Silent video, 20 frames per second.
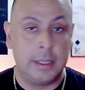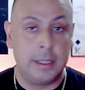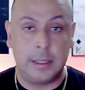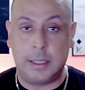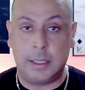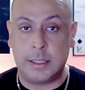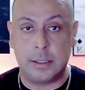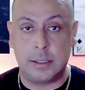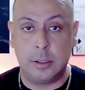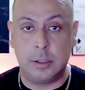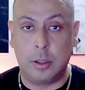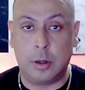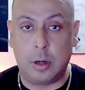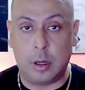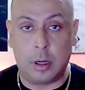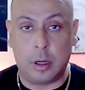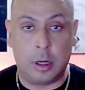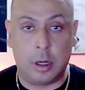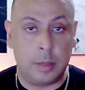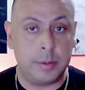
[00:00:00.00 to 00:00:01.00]
there's
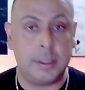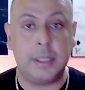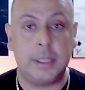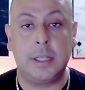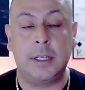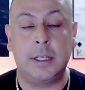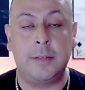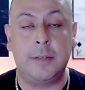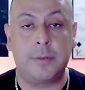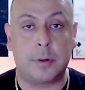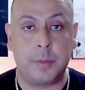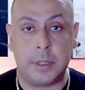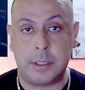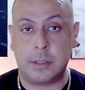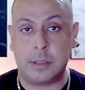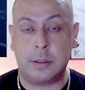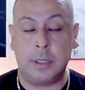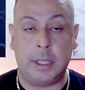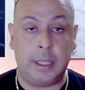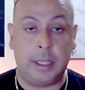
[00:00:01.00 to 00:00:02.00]
no updated
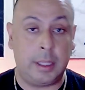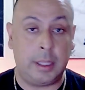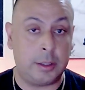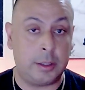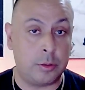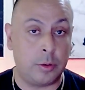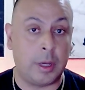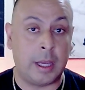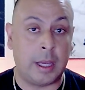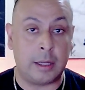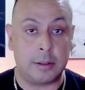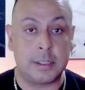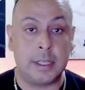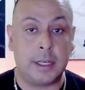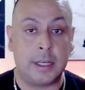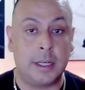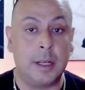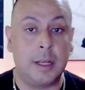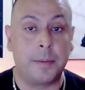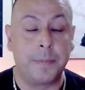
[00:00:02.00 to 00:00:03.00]
information into how to
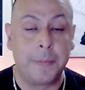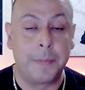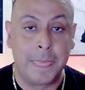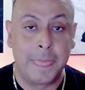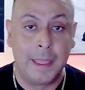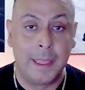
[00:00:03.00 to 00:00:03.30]
set it up.